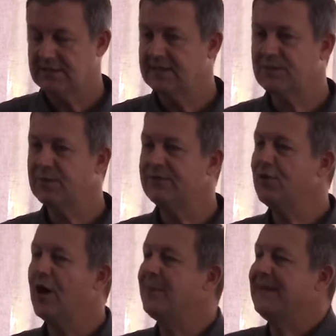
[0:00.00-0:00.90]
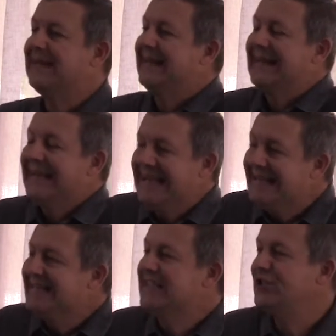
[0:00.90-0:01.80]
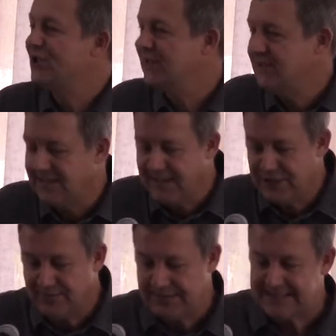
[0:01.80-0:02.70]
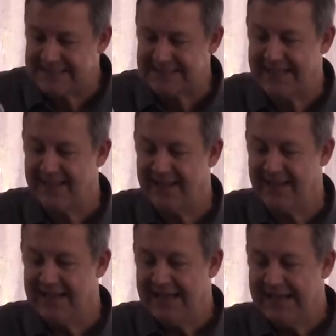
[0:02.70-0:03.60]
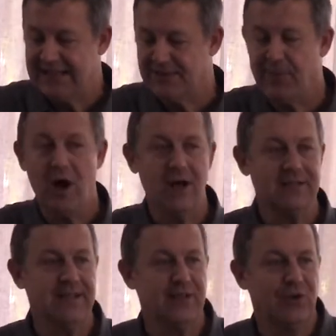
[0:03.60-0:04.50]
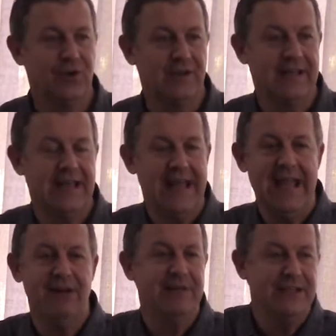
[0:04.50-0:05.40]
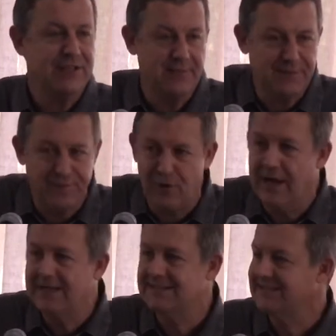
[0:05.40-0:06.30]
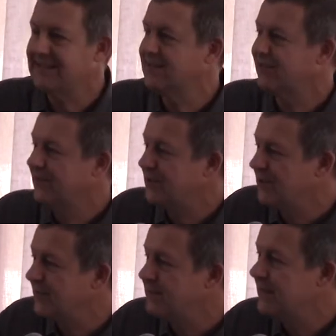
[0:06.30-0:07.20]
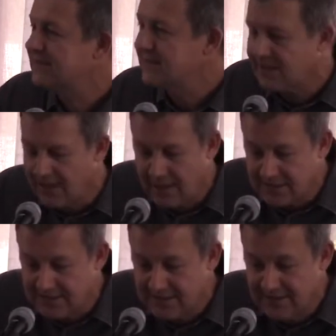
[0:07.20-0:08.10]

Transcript: This would have not been an easy journey to Egypt. It doesn't say there he departed on Air Egypt Flight 632 in business class.